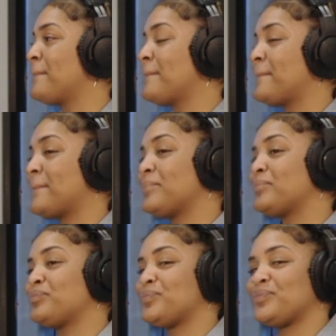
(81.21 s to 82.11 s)

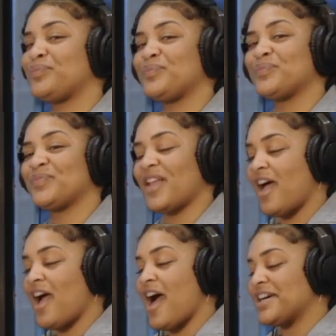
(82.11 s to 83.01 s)

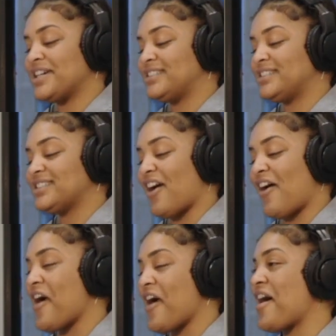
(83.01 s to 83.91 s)

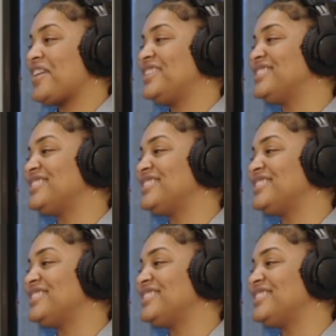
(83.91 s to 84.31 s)
No words are spoken by the person on screen.